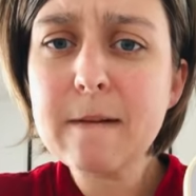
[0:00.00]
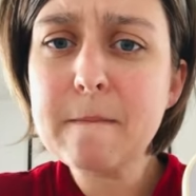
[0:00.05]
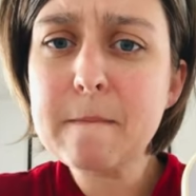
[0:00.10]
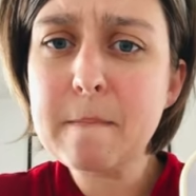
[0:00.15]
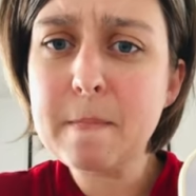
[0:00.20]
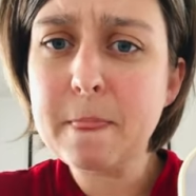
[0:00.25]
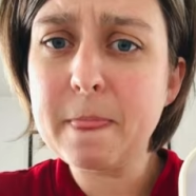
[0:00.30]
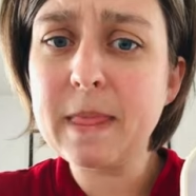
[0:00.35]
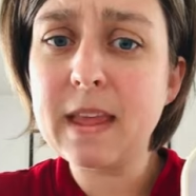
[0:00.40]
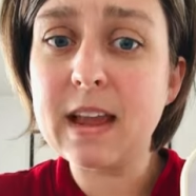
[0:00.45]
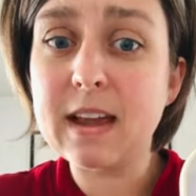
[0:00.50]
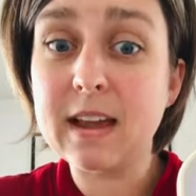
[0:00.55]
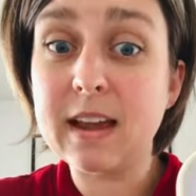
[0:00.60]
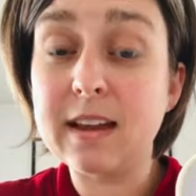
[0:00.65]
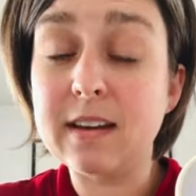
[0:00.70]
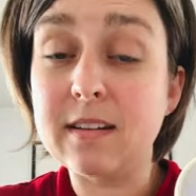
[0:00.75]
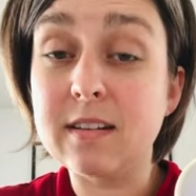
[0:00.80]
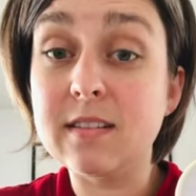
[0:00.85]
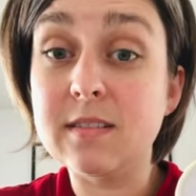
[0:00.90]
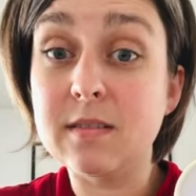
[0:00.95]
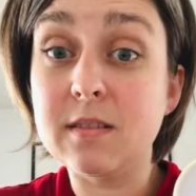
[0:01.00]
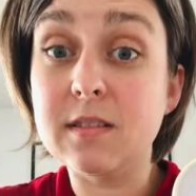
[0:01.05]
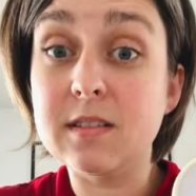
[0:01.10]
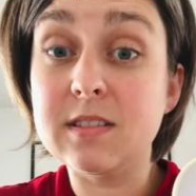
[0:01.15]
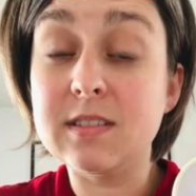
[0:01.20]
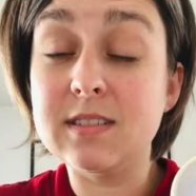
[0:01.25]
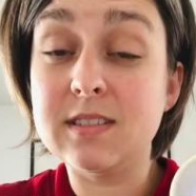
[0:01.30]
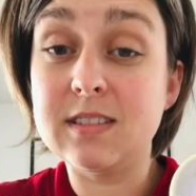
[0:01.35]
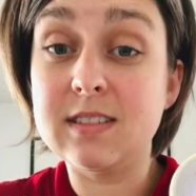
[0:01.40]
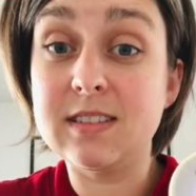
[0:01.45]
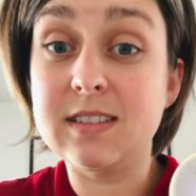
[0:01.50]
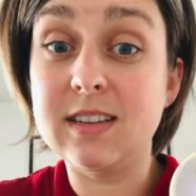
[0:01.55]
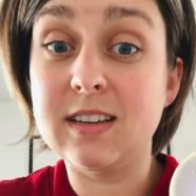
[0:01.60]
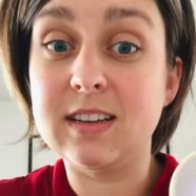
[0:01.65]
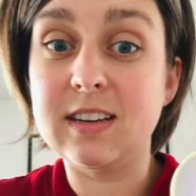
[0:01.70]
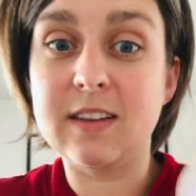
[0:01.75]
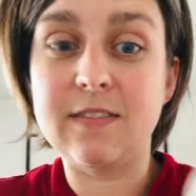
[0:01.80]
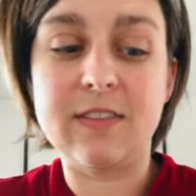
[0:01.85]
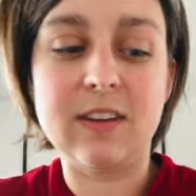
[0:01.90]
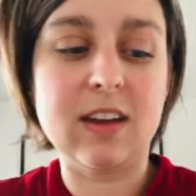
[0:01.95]
Again,
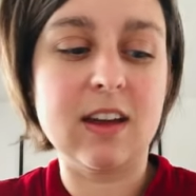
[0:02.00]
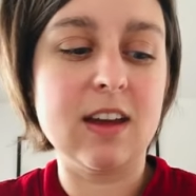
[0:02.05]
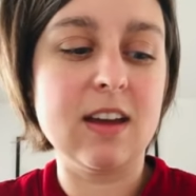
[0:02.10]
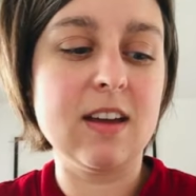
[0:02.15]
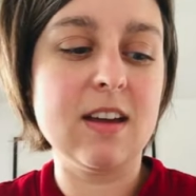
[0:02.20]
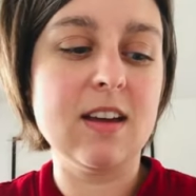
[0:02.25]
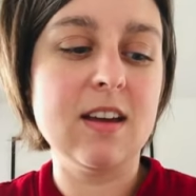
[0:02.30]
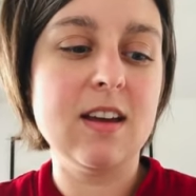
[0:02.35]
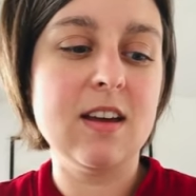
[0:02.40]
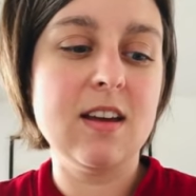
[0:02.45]
significant.